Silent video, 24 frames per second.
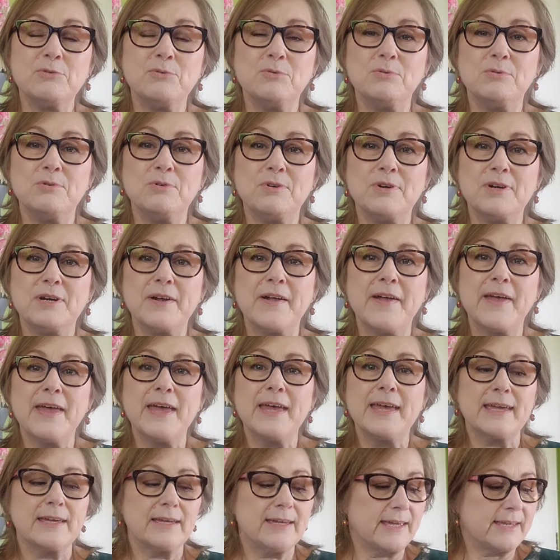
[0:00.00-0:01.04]
or
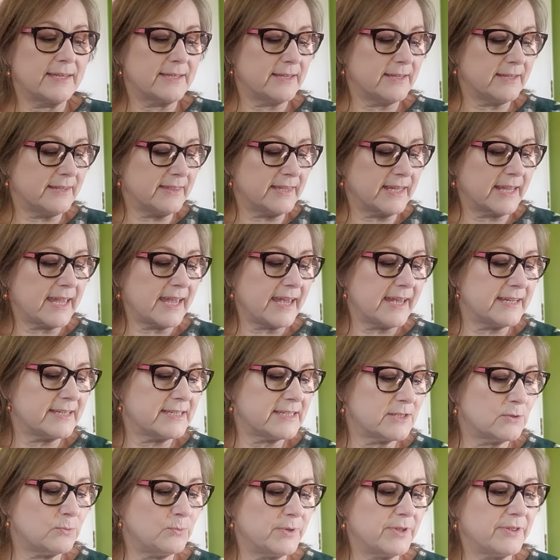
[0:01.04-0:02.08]
in the
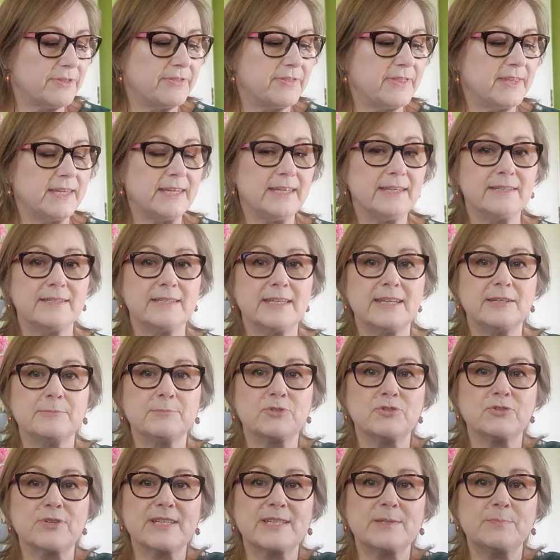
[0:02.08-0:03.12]
case with the denim
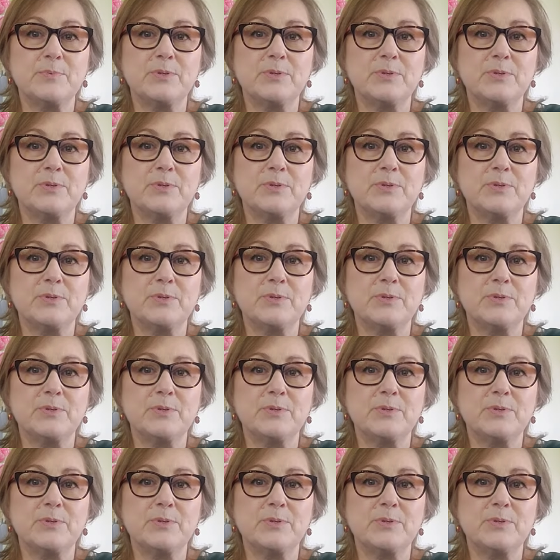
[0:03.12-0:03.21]
dress,